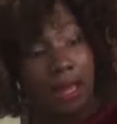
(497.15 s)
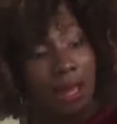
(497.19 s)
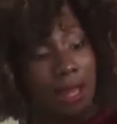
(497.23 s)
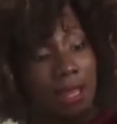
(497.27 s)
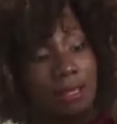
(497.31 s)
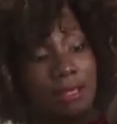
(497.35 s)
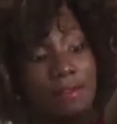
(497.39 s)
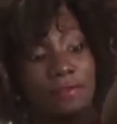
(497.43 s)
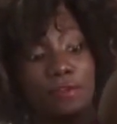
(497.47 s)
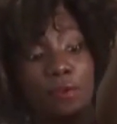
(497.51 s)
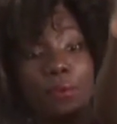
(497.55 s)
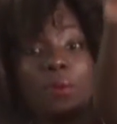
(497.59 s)

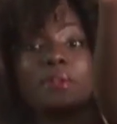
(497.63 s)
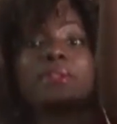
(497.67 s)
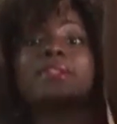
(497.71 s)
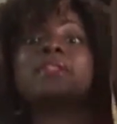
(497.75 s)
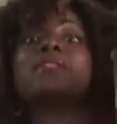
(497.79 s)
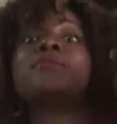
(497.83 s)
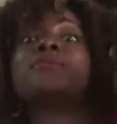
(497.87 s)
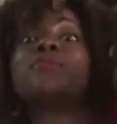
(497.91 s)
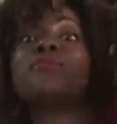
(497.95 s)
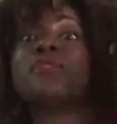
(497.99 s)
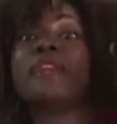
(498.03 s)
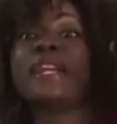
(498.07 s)
and if you want
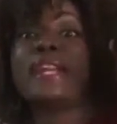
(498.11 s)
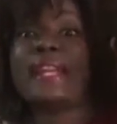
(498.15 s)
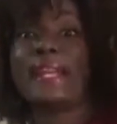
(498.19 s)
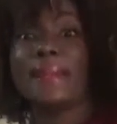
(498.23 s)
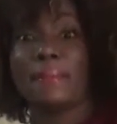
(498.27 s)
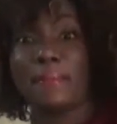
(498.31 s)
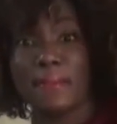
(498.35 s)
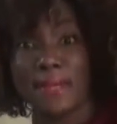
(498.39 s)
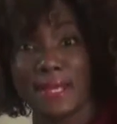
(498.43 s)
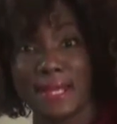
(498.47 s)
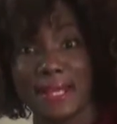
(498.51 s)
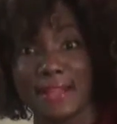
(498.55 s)
it really
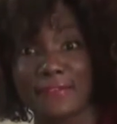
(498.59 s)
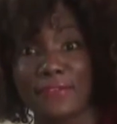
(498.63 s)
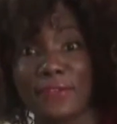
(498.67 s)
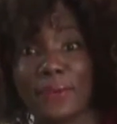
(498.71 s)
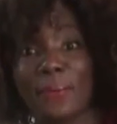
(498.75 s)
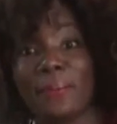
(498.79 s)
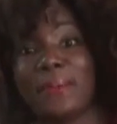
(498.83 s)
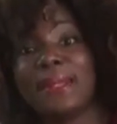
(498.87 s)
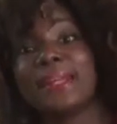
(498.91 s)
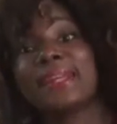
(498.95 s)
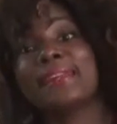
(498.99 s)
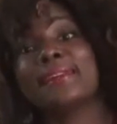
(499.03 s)
big, if
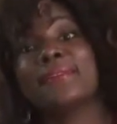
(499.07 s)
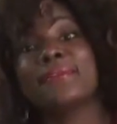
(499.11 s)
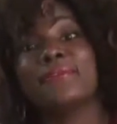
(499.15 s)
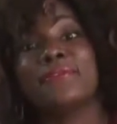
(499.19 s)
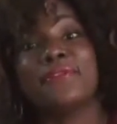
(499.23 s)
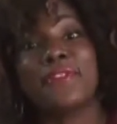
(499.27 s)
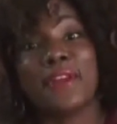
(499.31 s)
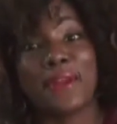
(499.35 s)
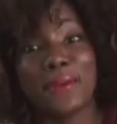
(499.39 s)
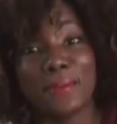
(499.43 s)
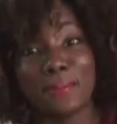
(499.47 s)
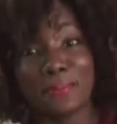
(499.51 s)
you're making
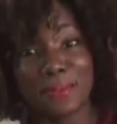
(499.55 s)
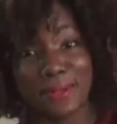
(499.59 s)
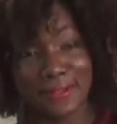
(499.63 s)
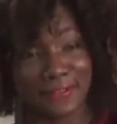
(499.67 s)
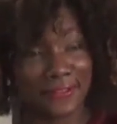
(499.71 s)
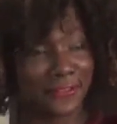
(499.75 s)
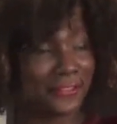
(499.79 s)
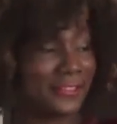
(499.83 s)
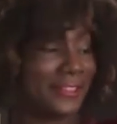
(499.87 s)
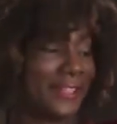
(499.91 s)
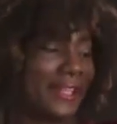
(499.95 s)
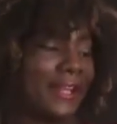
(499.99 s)
very big
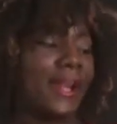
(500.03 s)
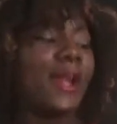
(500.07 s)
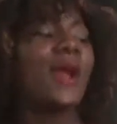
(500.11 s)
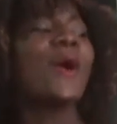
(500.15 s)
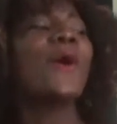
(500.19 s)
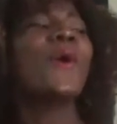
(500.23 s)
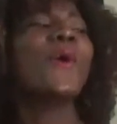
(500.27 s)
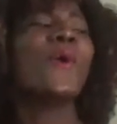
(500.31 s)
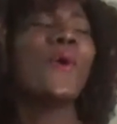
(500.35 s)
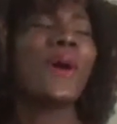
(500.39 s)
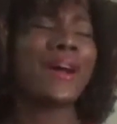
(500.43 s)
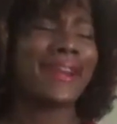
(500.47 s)
flare,
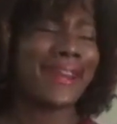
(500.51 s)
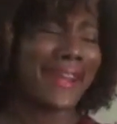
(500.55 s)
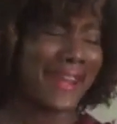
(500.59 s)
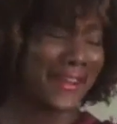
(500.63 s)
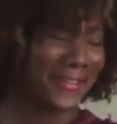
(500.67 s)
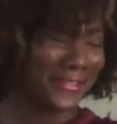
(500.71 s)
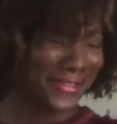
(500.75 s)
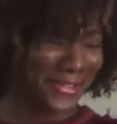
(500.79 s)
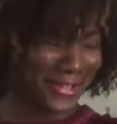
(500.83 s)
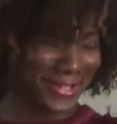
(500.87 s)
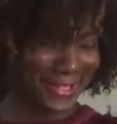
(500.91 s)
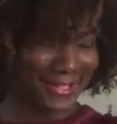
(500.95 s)

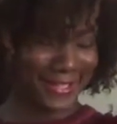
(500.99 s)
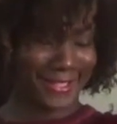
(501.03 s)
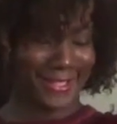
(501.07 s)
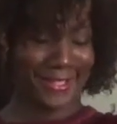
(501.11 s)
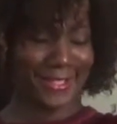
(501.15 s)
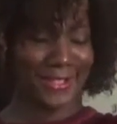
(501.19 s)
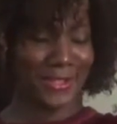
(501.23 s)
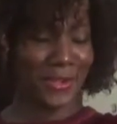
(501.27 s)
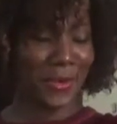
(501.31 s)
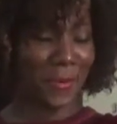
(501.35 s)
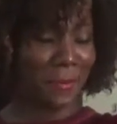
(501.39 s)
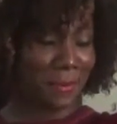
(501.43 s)
whatever it
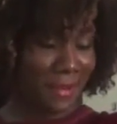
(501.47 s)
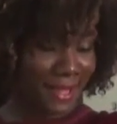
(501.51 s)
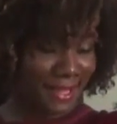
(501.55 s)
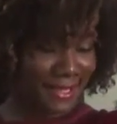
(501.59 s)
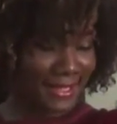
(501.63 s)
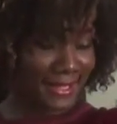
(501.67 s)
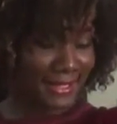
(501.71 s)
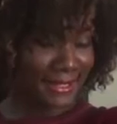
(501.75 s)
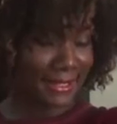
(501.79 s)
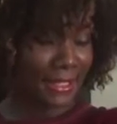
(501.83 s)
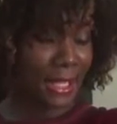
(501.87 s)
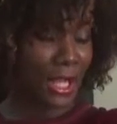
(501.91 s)
is you're
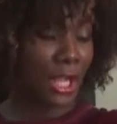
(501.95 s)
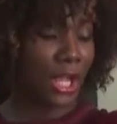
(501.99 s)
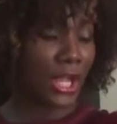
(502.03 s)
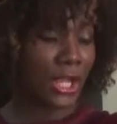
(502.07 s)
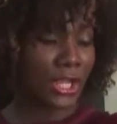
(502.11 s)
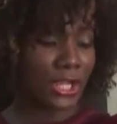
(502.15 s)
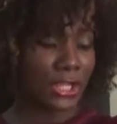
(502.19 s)
making,